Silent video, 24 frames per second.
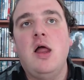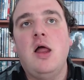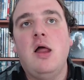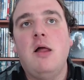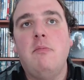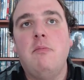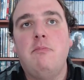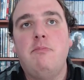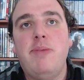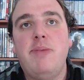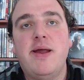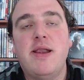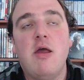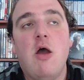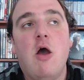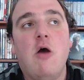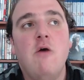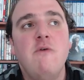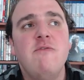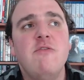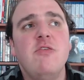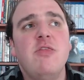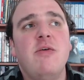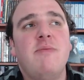But
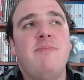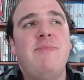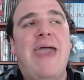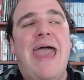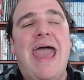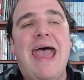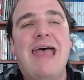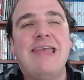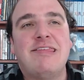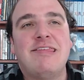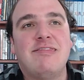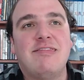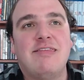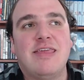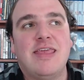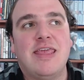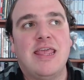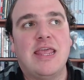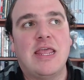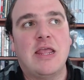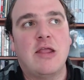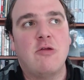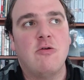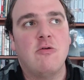over the past
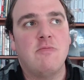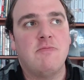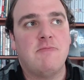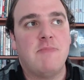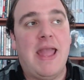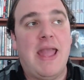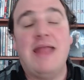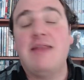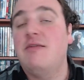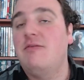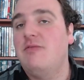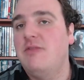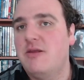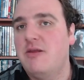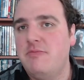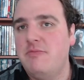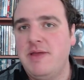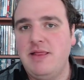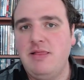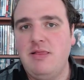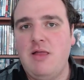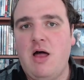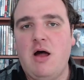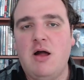year and a little
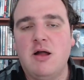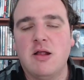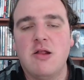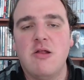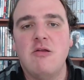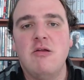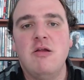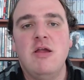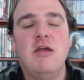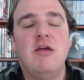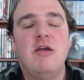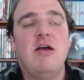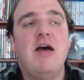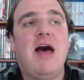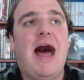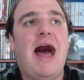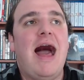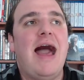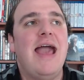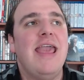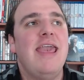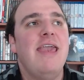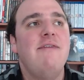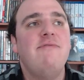bit longer,
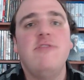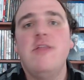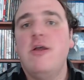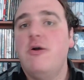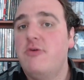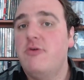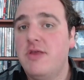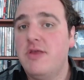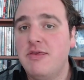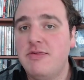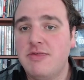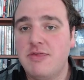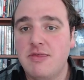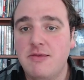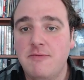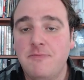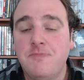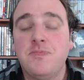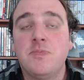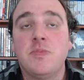I have noticed